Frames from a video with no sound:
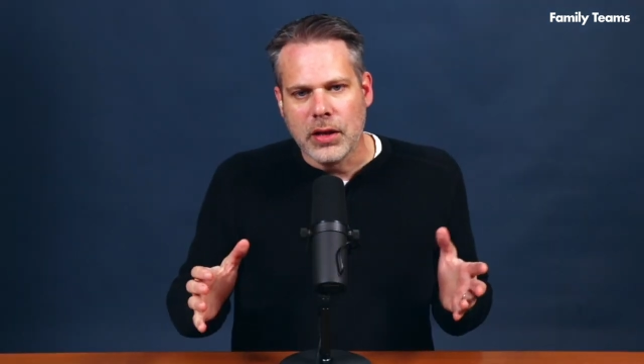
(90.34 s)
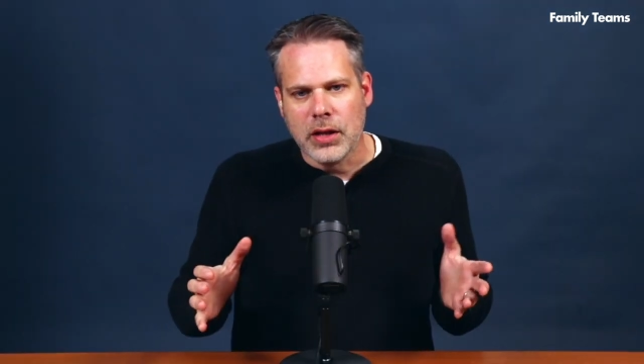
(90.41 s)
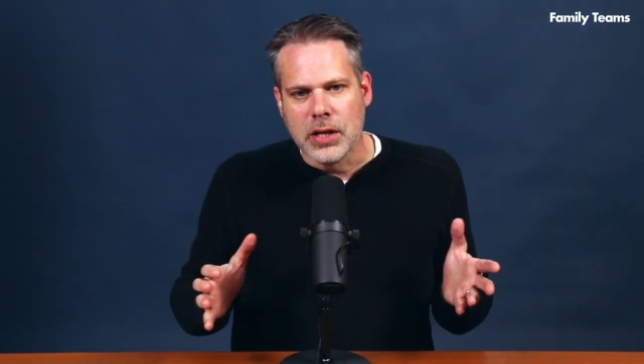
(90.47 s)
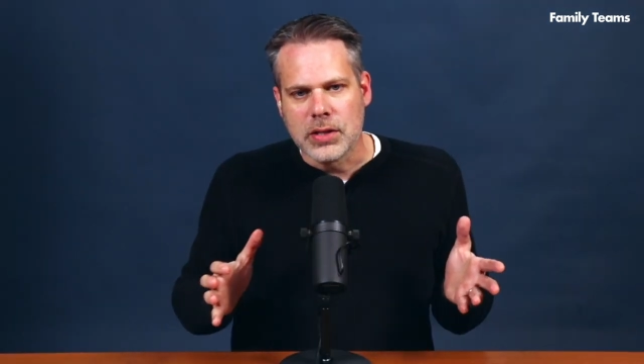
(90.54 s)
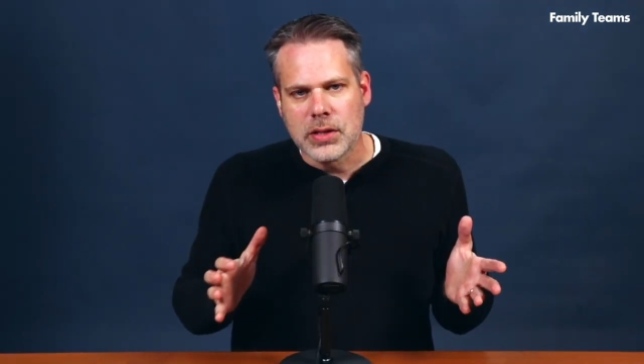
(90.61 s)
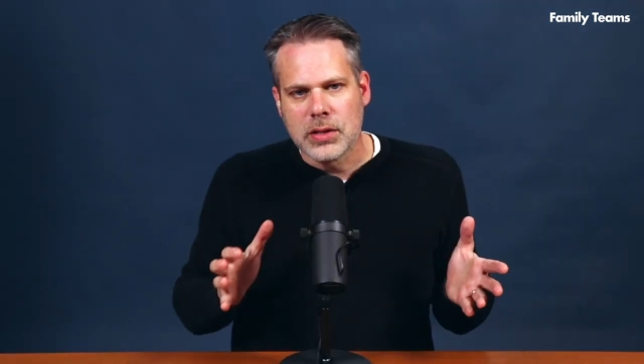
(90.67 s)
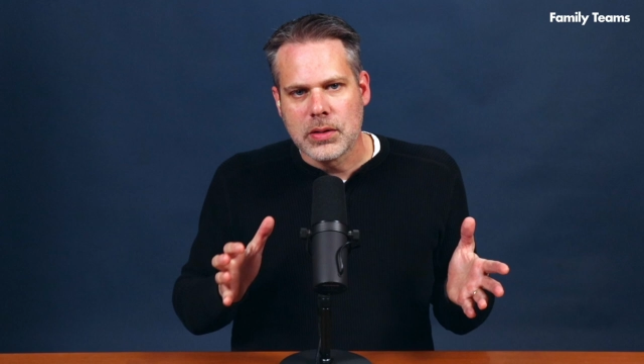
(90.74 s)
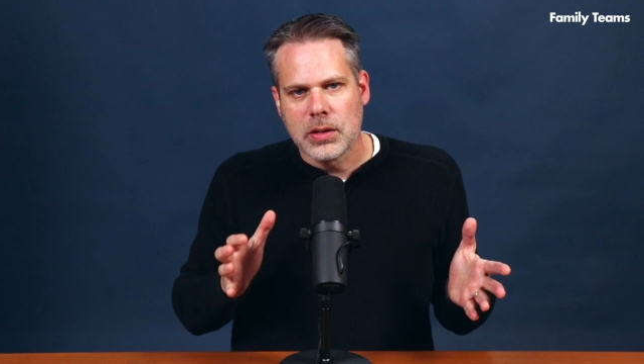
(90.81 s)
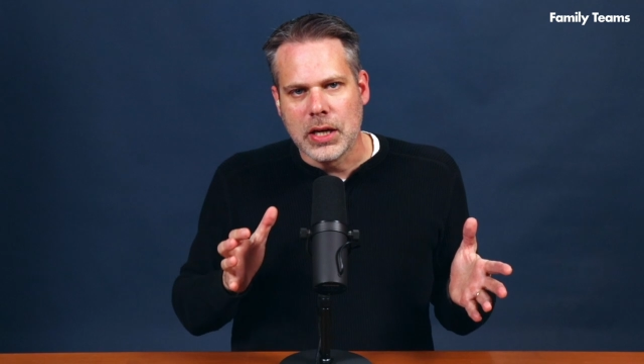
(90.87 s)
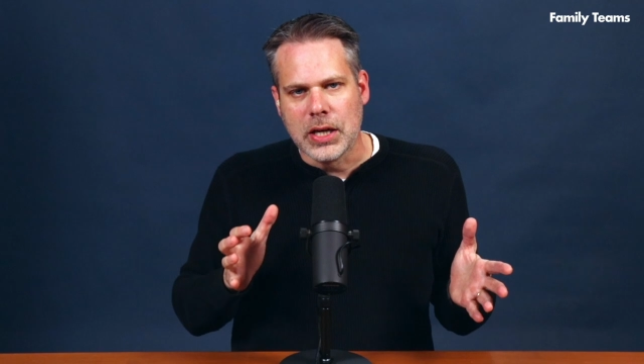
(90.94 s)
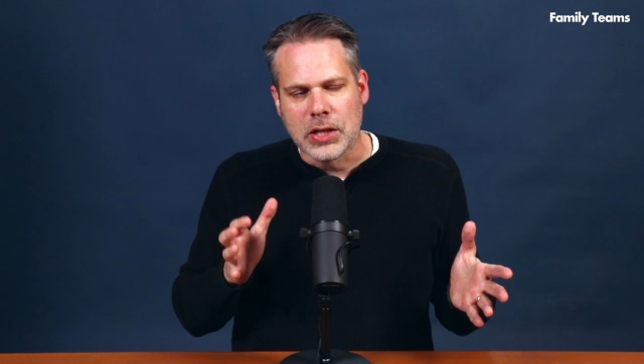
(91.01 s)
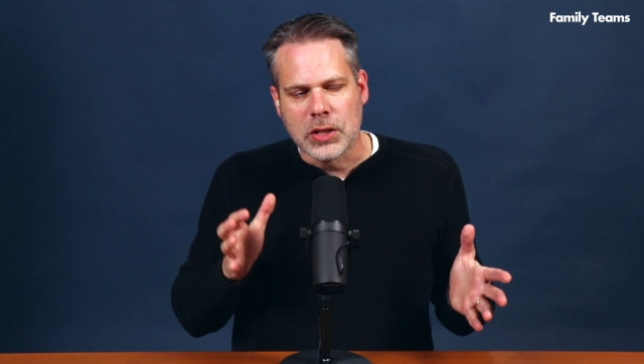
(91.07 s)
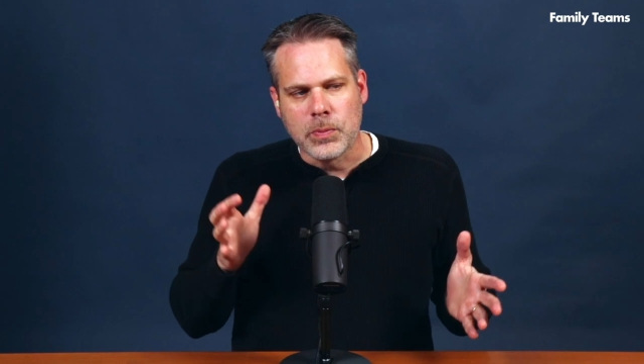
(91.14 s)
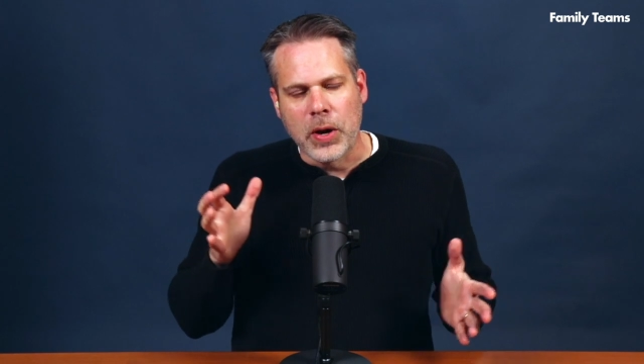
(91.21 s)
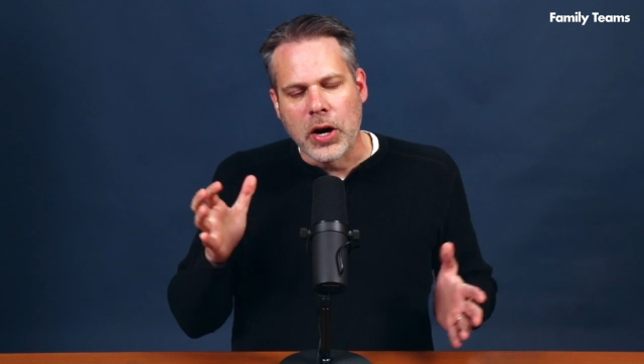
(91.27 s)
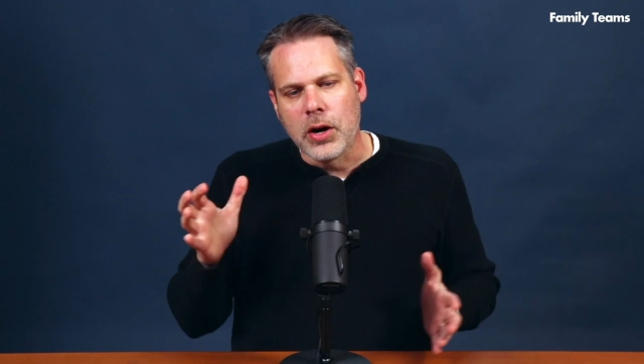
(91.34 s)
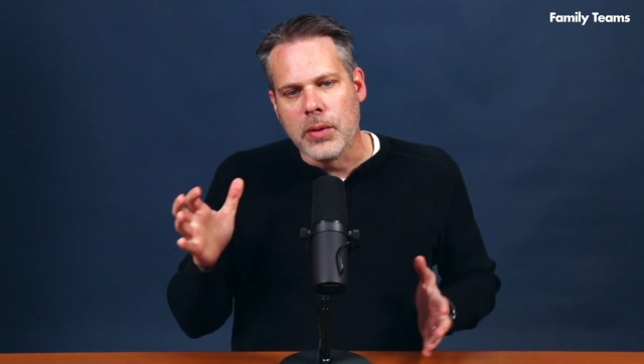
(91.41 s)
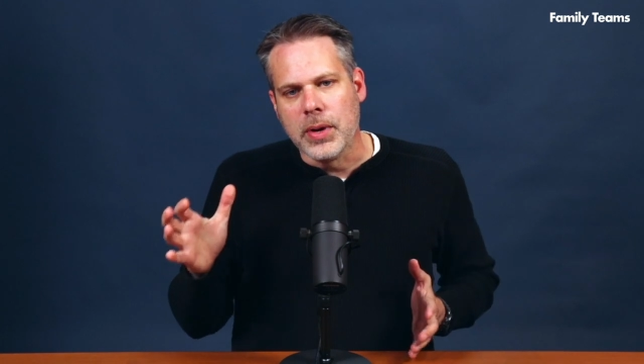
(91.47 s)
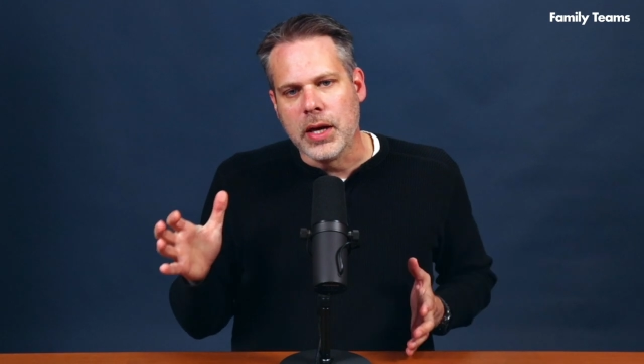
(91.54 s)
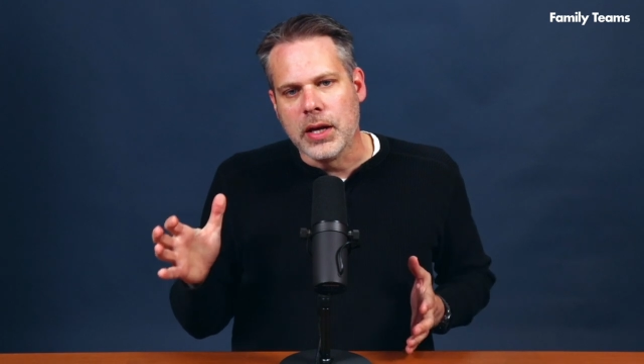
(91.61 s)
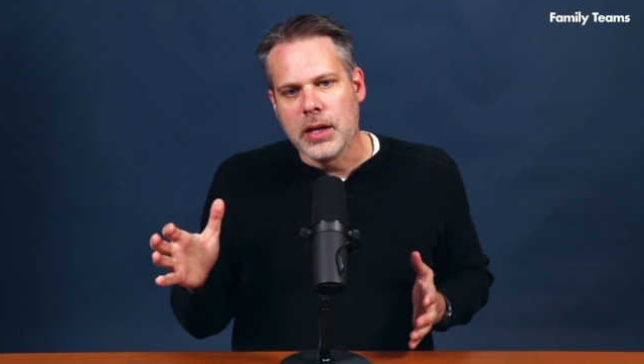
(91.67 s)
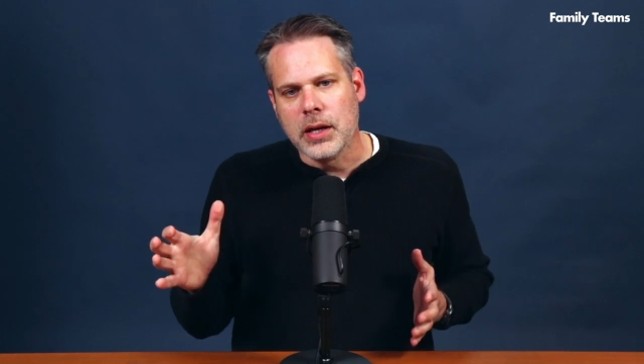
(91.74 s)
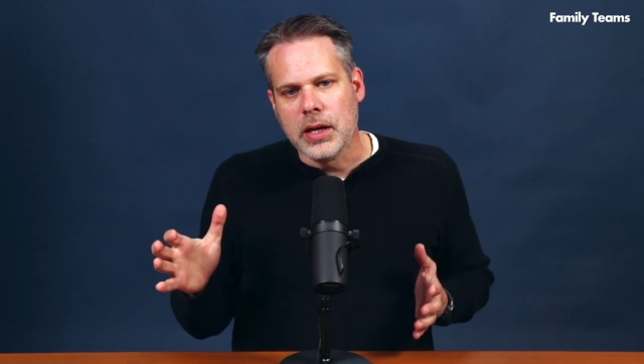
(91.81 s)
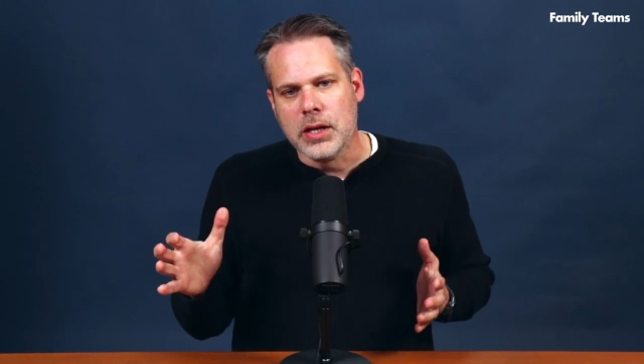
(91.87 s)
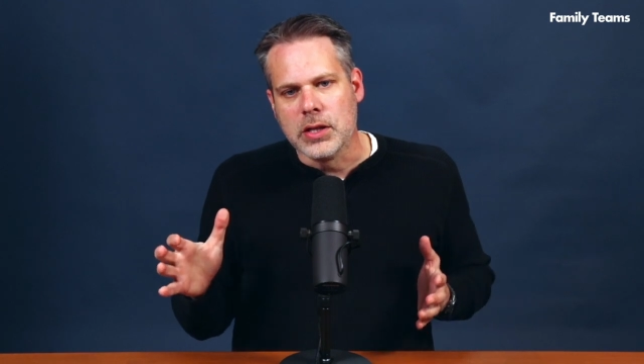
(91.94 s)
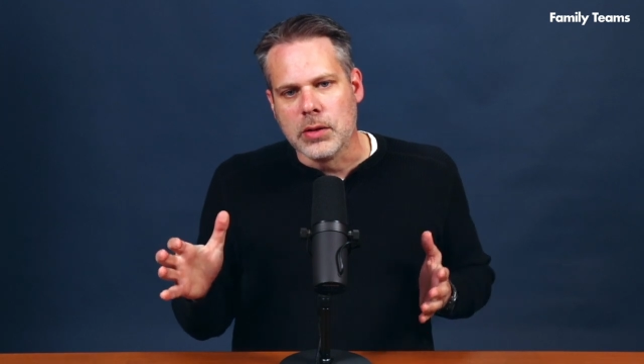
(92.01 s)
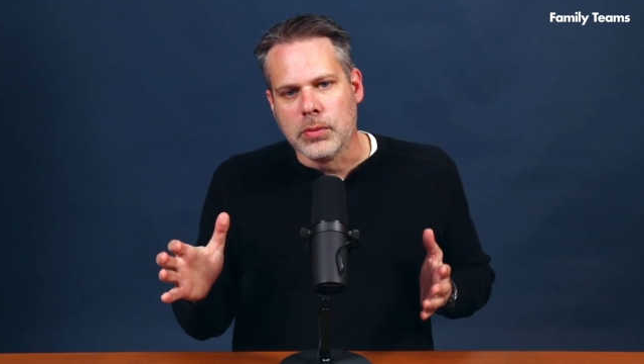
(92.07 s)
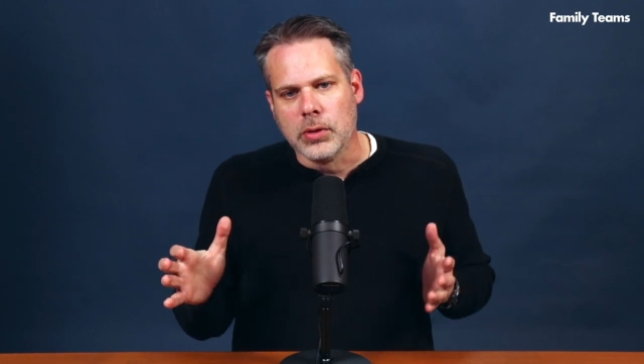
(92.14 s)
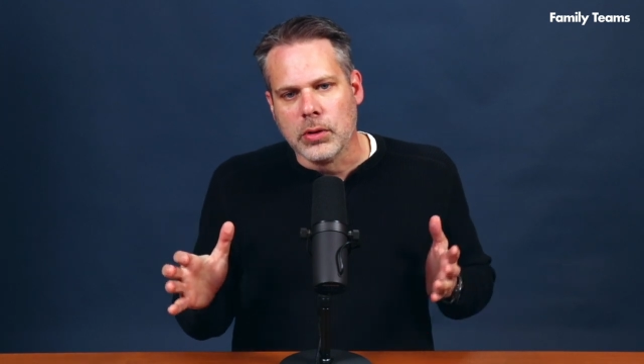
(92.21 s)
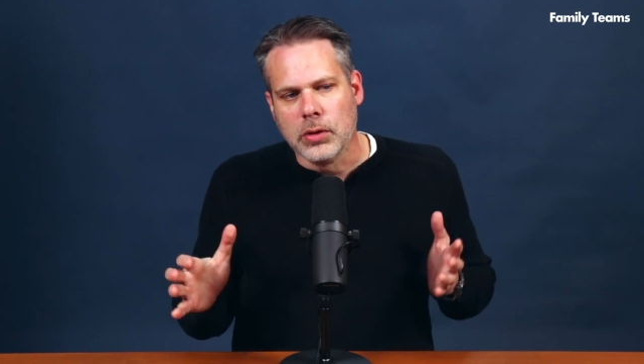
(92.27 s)
this experiment
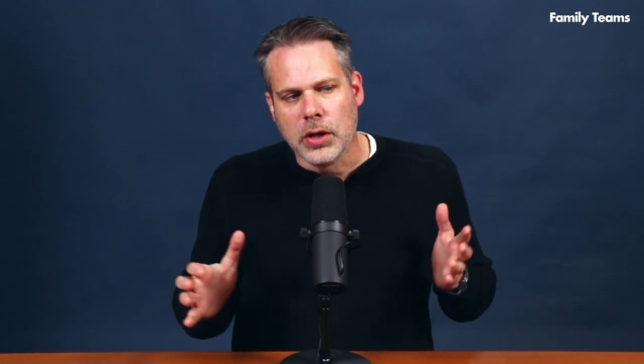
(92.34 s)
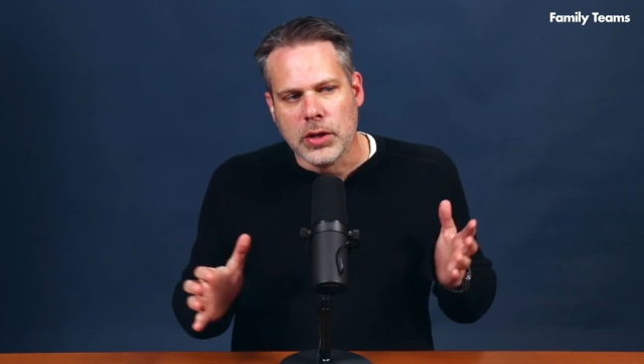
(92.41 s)
is, a,